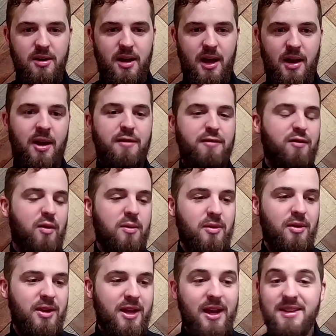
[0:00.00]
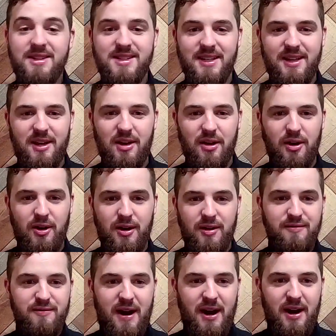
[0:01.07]
in a formerly insecure
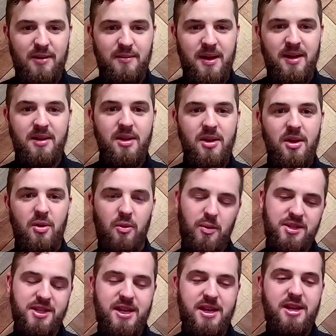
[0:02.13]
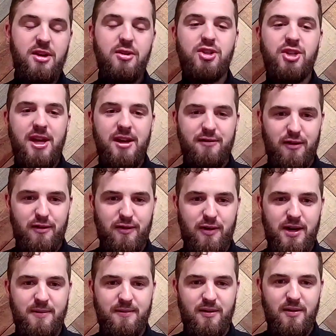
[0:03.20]
environment was a huge key for
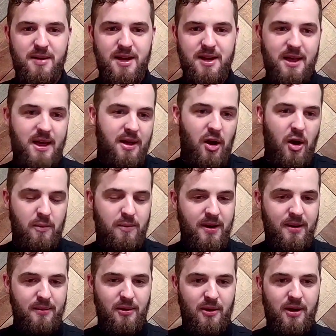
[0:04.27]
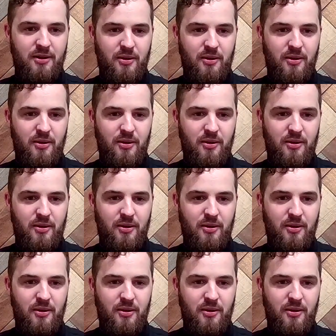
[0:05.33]
freedom for me that opened up a lot of